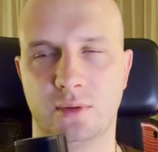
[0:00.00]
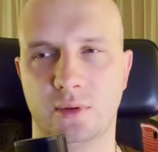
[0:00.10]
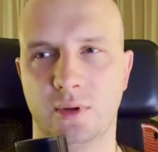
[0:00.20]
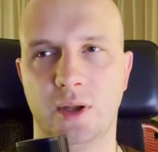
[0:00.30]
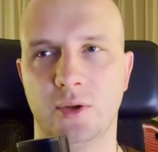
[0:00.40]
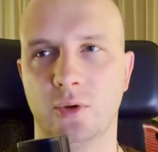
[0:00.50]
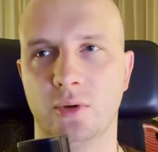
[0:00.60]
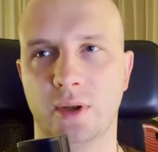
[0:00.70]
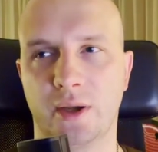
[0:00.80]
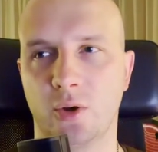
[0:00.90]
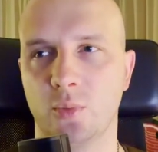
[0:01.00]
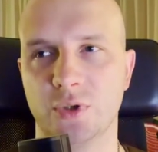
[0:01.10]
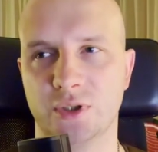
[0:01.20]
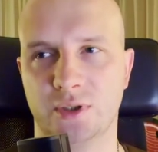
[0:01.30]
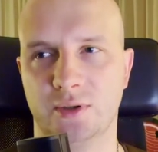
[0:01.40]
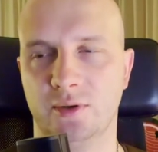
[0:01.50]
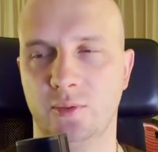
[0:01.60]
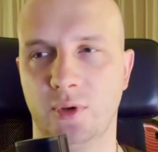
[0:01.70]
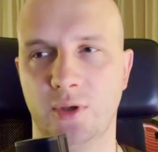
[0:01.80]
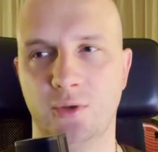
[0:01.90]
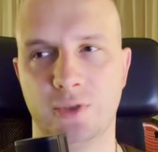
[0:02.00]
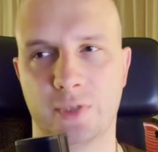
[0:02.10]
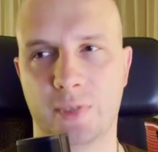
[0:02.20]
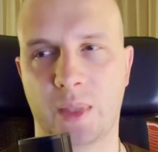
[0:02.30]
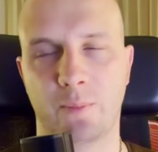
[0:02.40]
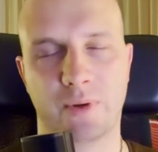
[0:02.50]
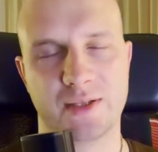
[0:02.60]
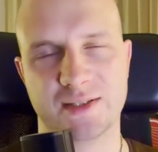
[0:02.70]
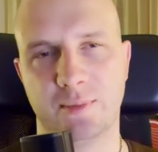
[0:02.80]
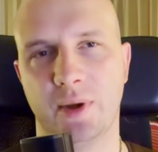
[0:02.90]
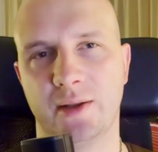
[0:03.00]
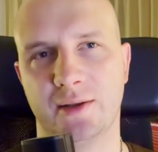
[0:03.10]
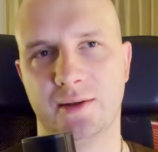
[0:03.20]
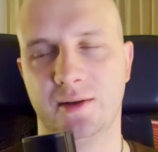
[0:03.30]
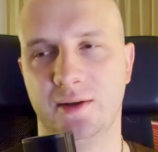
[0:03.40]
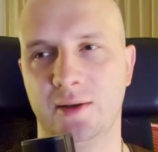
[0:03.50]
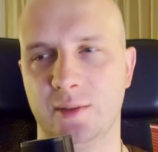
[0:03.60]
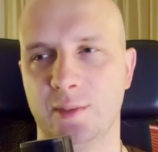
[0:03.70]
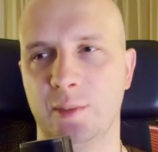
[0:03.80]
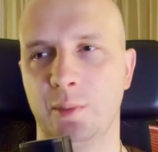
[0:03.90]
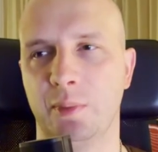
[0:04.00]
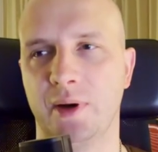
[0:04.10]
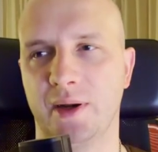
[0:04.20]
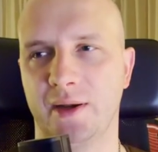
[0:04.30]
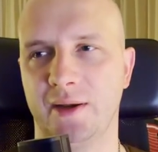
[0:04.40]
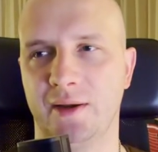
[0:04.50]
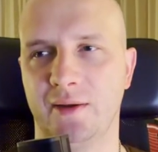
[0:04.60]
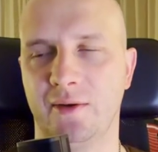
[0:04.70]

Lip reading: There are no like option when you just press the button and it's pre-define